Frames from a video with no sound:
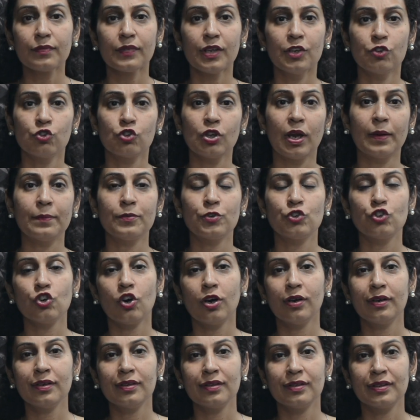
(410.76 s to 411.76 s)
So I'm
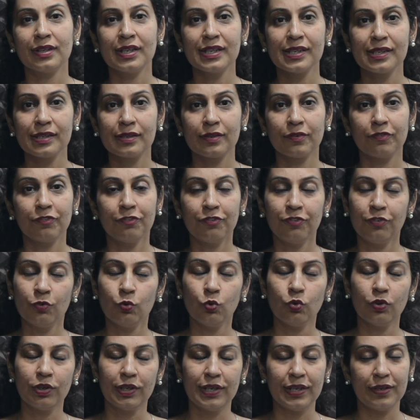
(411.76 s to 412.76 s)
sure this
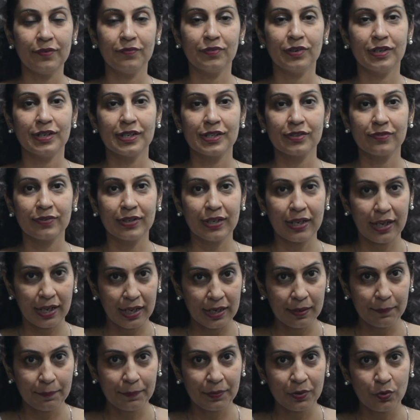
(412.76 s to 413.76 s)
few keywords will
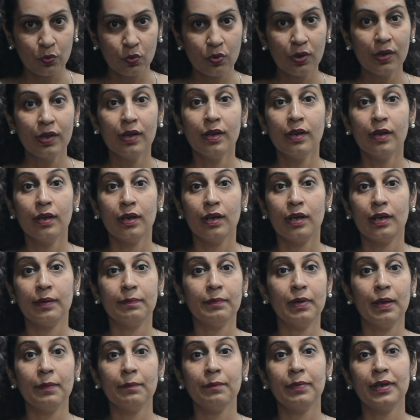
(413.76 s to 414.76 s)
help you
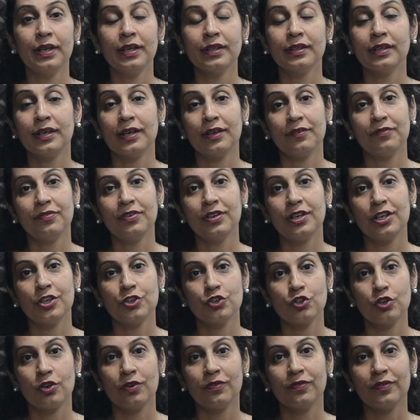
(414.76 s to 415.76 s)
remembering the
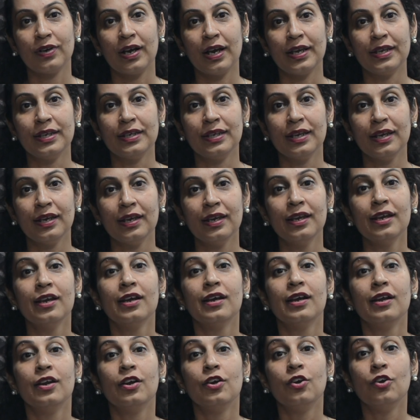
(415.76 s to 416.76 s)
definition of IA,
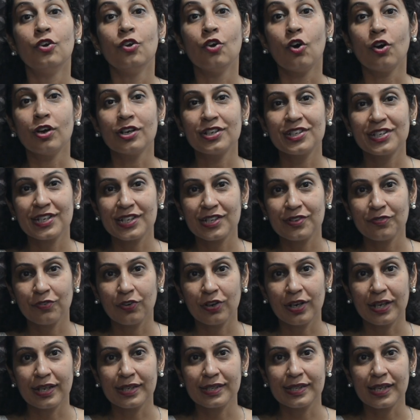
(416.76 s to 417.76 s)
not just
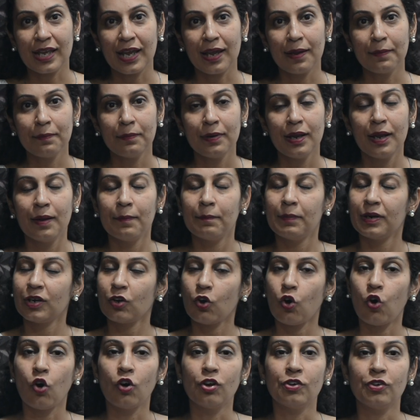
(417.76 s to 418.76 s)
for exam,
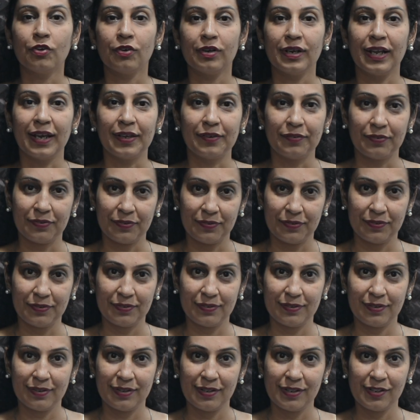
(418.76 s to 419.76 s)
but all your life.
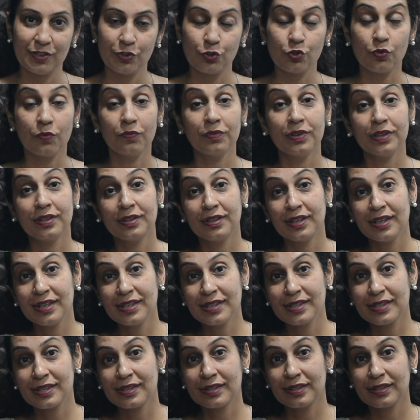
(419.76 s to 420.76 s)
So with
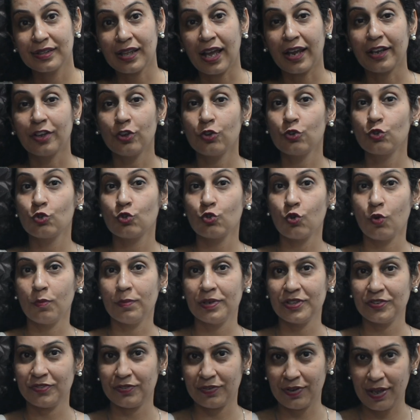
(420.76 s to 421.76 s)
this, thank you so
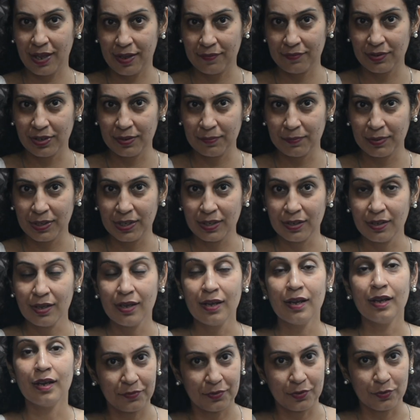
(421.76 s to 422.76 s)
much for having me.
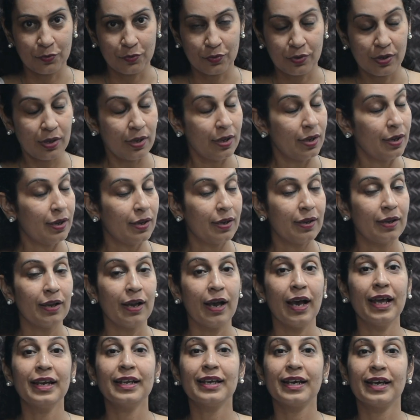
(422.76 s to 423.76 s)

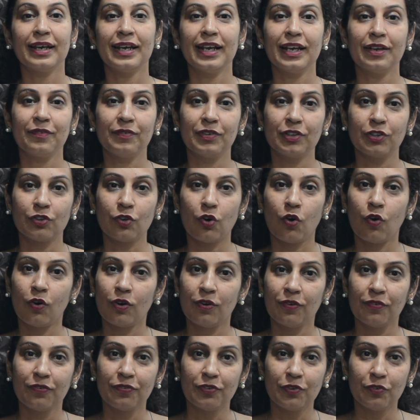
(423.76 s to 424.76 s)
I'll connect with
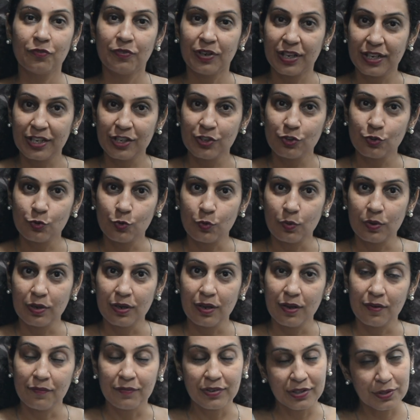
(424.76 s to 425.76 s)
all of you very
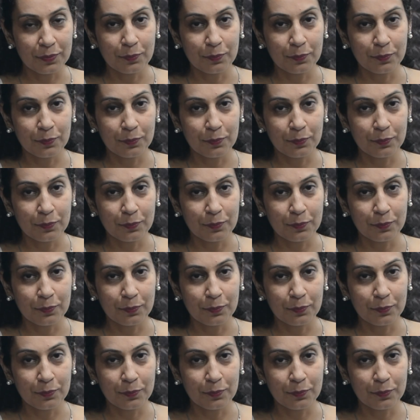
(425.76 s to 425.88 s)
soon with